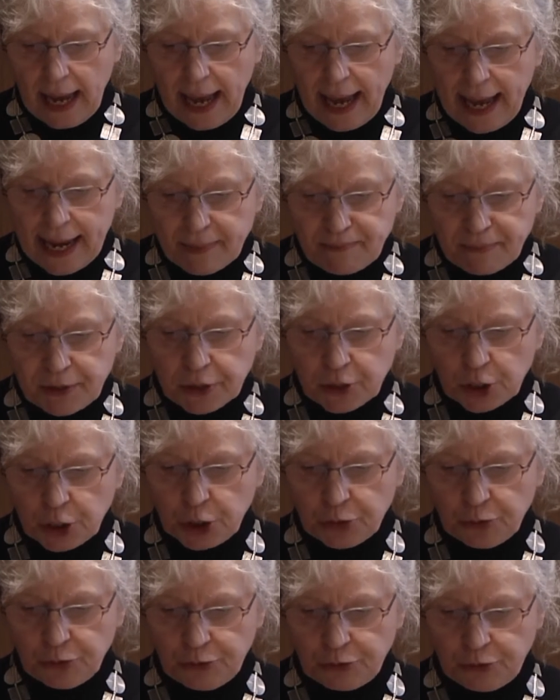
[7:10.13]
aimed at
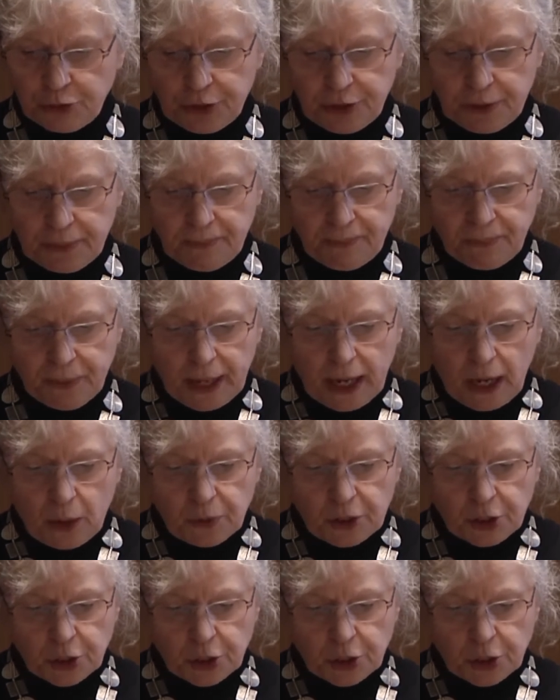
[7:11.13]
children, were